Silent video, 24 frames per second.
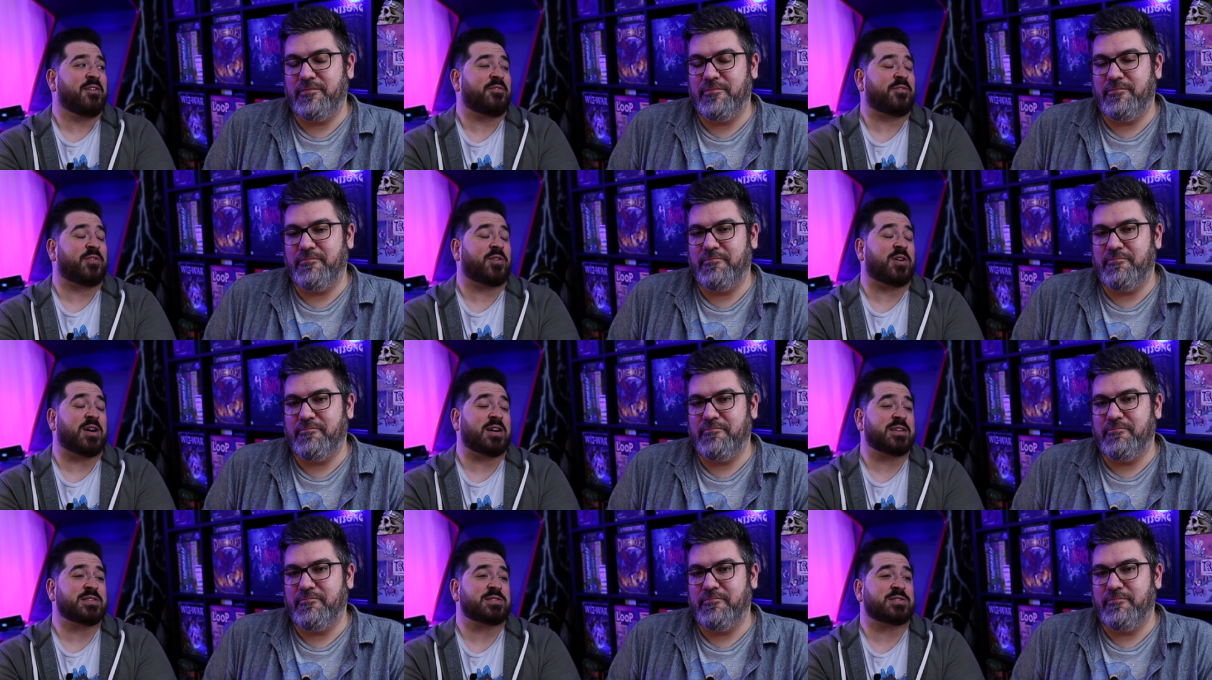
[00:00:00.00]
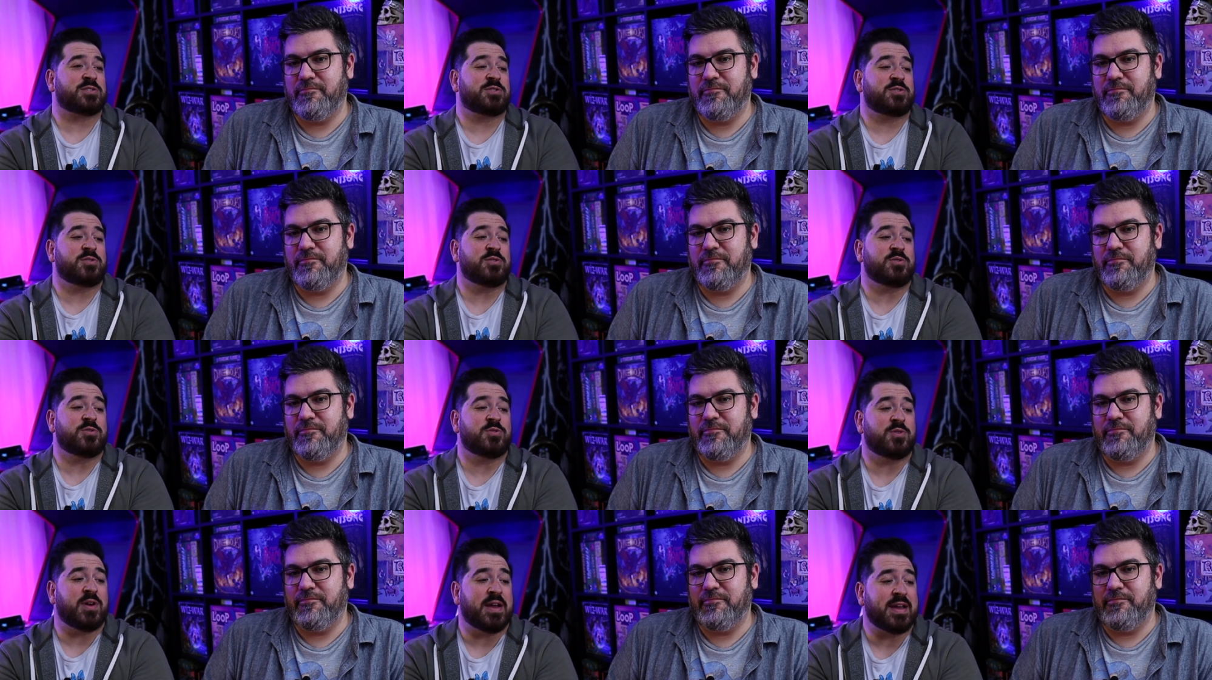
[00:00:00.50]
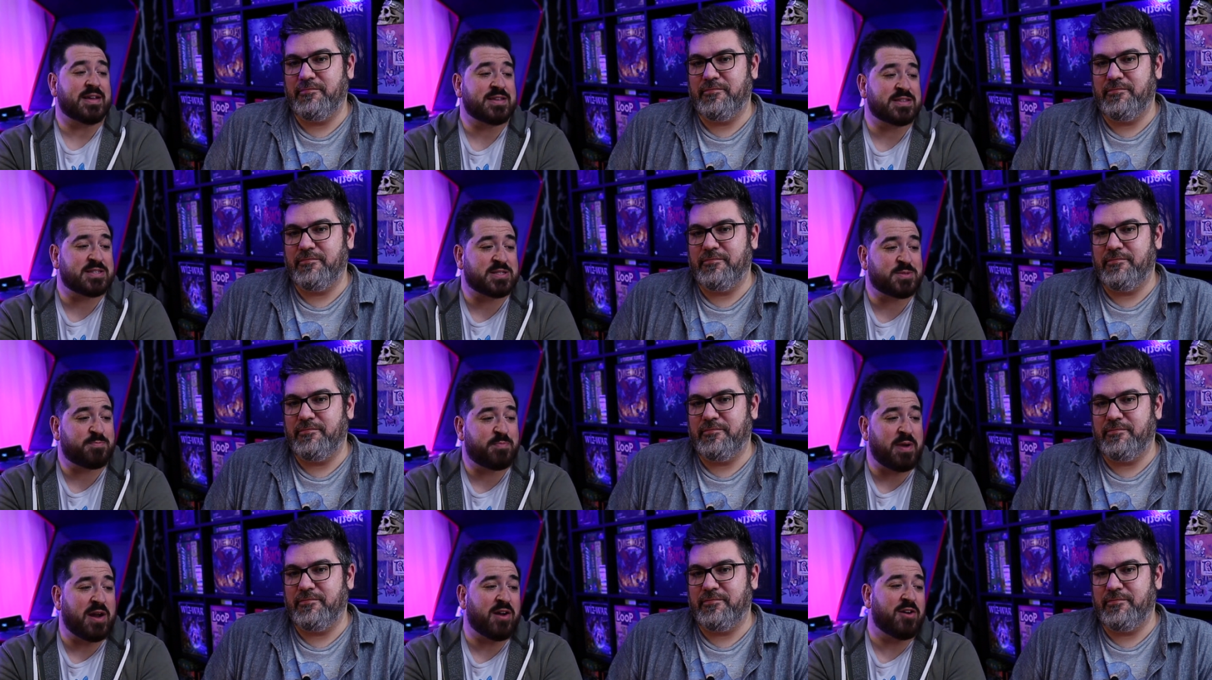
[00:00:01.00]
Speaker 1: for us to
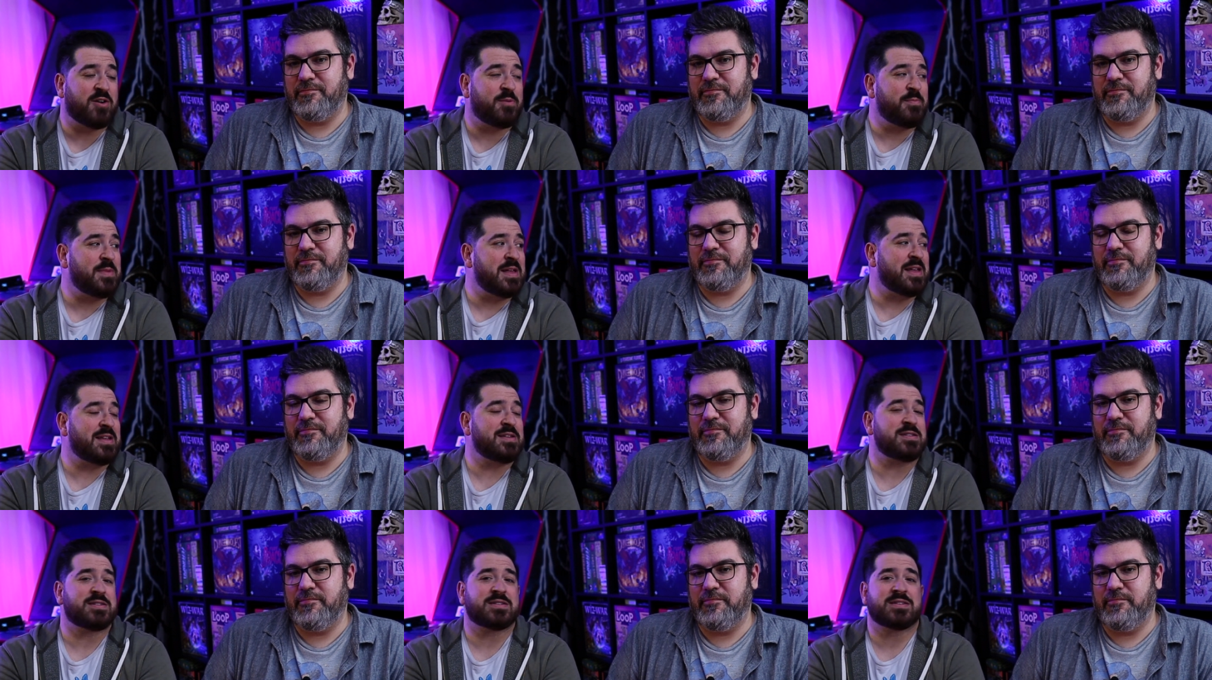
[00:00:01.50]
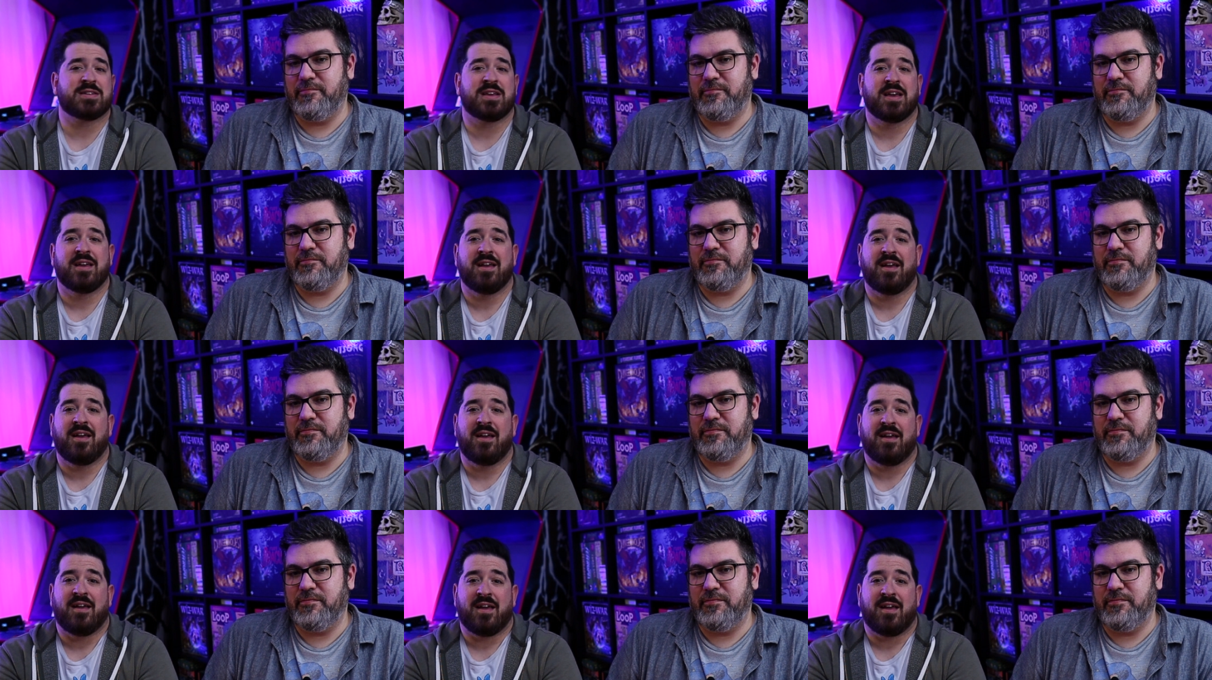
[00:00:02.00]
experiment